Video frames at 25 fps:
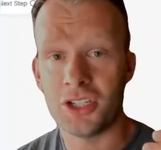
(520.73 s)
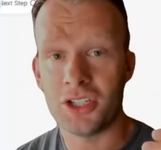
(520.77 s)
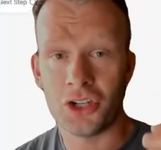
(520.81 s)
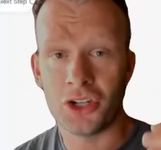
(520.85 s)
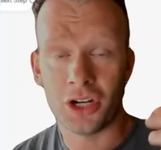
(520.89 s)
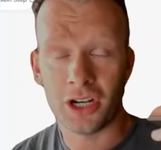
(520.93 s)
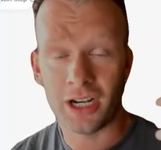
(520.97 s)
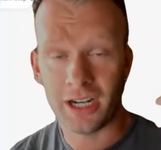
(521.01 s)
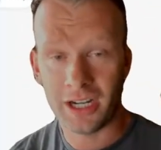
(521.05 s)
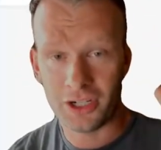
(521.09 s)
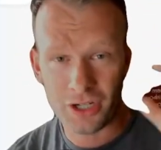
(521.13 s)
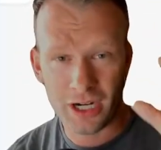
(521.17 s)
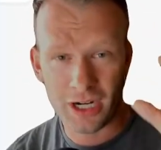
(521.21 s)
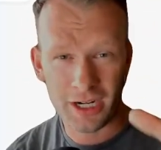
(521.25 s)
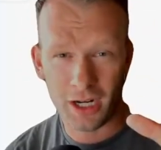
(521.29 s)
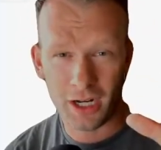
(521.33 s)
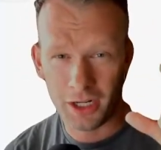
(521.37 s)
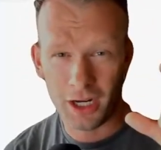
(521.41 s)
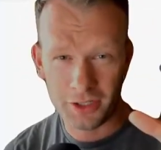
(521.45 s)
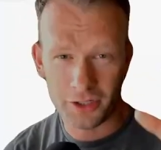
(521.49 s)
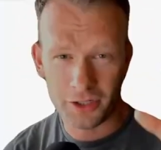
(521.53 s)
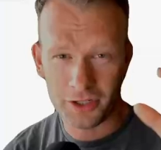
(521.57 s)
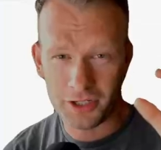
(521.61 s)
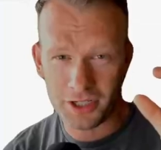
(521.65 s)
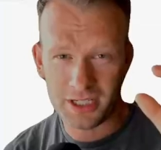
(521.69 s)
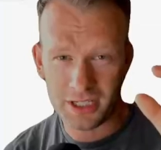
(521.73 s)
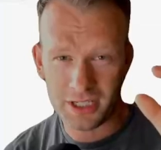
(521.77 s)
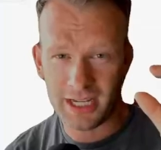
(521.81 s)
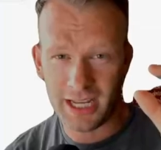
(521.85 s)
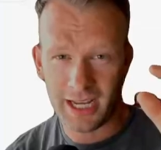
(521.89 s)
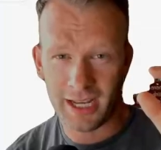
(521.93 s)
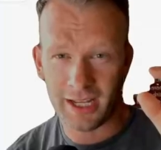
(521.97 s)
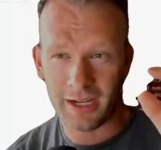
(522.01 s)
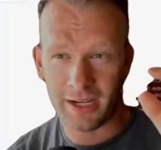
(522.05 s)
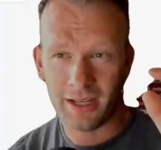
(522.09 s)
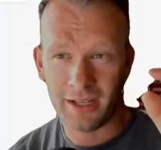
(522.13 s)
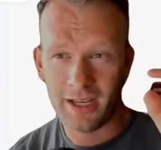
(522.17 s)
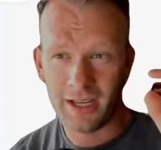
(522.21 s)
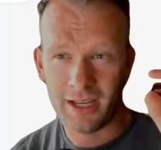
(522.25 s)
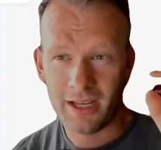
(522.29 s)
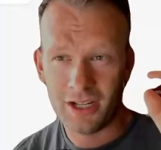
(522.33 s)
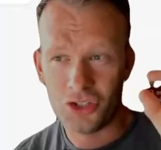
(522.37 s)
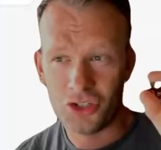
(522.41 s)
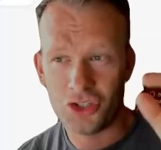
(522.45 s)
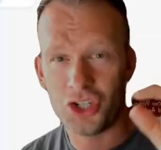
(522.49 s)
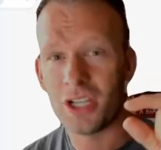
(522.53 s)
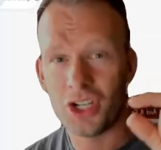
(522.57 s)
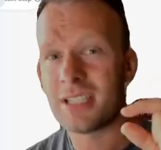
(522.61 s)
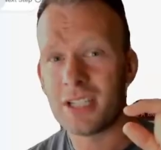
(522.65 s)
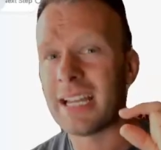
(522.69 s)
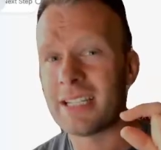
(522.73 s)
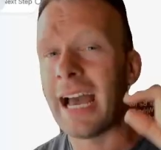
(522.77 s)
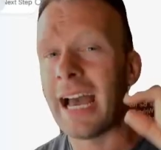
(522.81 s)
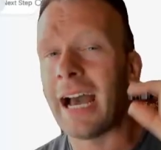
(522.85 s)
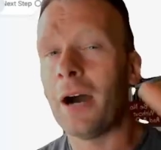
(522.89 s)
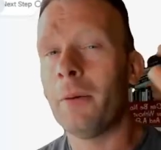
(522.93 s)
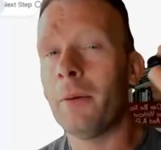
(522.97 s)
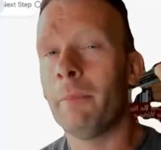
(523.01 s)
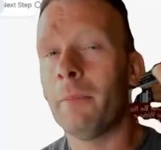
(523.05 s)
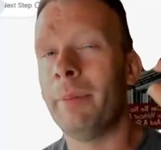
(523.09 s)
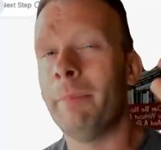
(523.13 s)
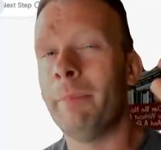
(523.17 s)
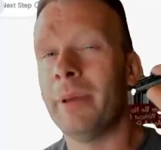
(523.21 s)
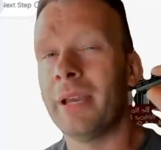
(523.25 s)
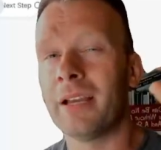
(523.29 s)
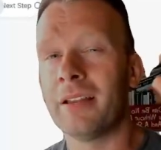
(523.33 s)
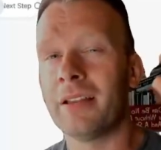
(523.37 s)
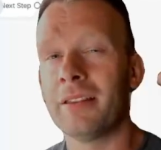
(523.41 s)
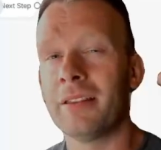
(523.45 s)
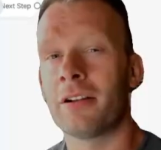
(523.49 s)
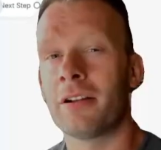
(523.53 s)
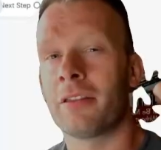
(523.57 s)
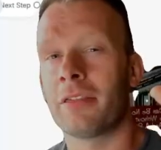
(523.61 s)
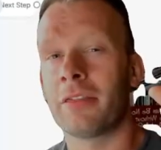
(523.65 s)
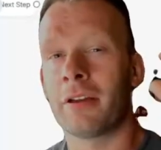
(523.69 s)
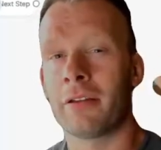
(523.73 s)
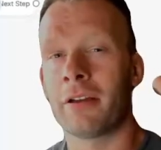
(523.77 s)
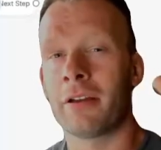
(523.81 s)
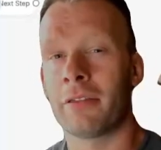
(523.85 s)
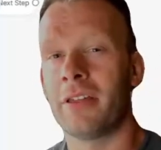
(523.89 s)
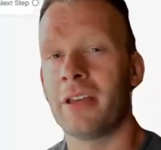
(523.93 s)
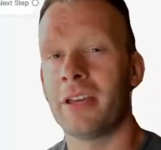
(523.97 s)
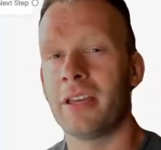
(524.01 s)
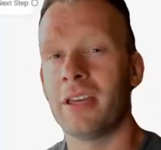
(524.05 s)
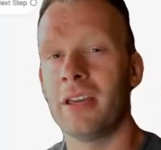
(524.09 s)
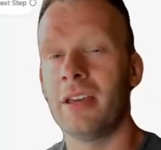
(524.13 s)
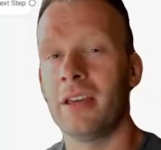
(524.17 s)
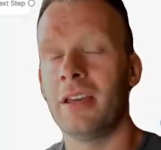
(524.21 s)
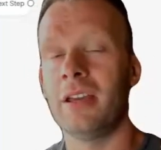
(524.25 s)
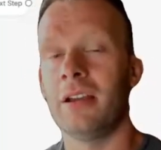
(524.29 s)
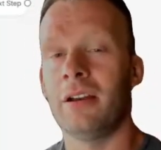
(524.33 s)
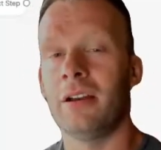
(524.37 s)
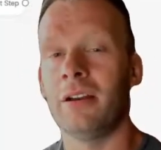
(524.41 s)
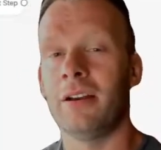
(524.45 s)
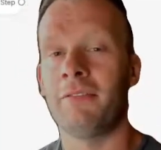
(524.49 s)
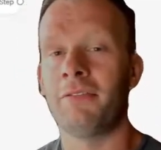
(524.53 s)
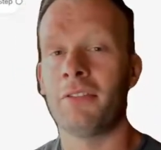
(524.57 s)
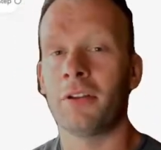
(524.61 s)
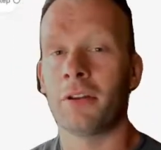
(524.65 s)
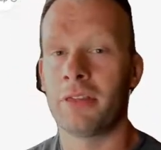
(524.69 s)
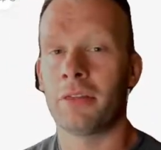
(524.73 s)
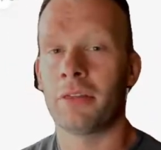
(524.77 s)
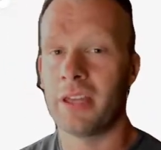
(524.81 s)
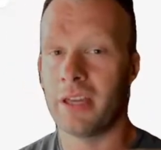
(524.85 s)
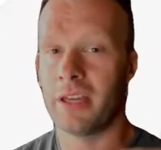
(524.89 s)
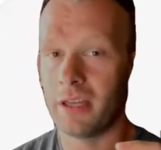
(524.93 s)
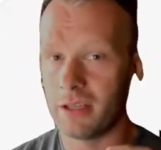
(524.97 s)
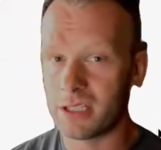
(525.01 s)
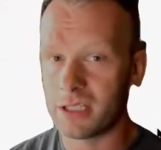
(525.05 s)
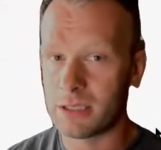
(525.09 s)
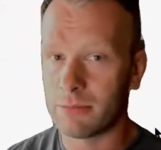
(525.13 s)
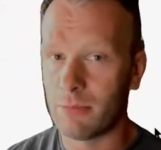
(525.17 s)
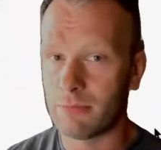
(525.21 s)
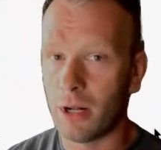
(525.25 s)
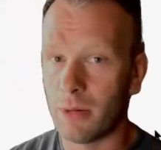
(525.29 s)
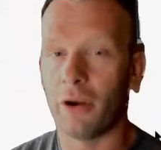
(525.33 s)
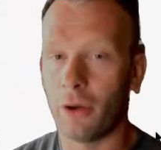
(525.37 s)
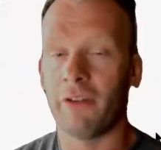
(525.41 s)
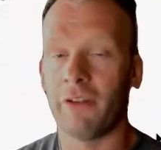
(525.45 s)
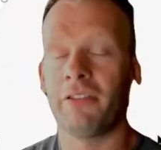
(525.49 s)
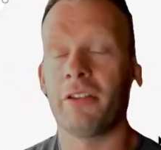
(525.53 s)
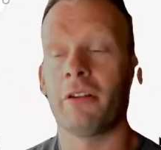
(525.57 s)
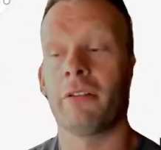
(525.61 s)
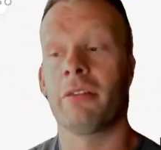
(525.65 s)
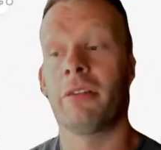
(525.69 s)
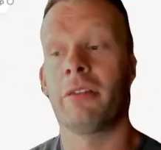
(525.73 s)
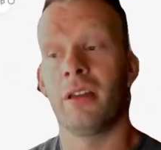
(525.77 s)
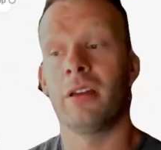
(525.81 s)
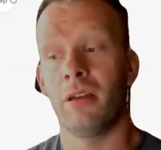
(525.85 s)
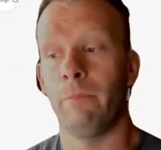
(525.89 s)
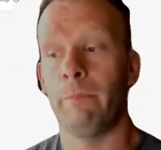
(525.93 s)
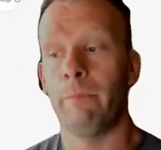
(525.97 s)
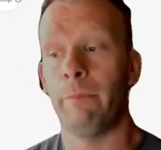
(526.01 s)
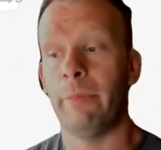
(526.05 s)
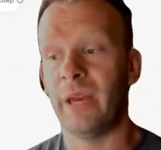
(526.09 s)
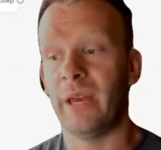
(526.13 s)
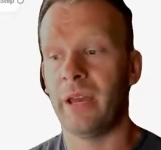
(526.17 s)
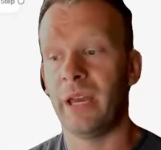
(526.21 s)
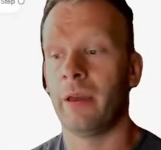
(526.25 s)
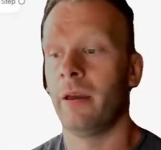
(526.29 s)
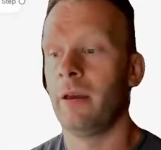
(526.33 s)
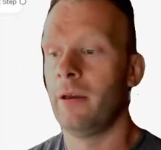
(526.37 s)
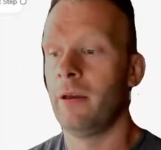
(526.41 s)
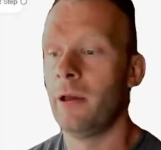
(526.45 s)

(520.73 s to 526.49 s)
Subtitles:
You're going to try to understand just how big they're thinking here, if they're thinking small or if they're thinking big.